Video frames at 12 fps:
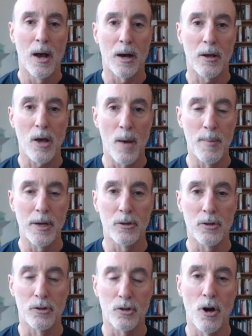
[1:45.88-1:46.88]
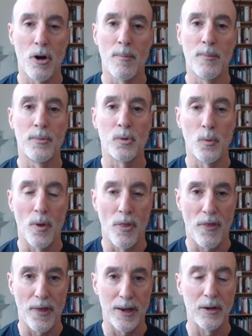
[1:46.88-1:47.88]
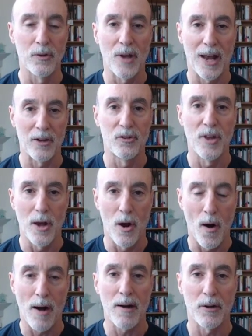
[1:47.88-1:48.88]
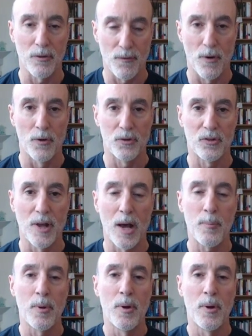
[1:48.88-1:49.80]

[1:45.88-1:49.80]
coming to terms with things as they are as a first step,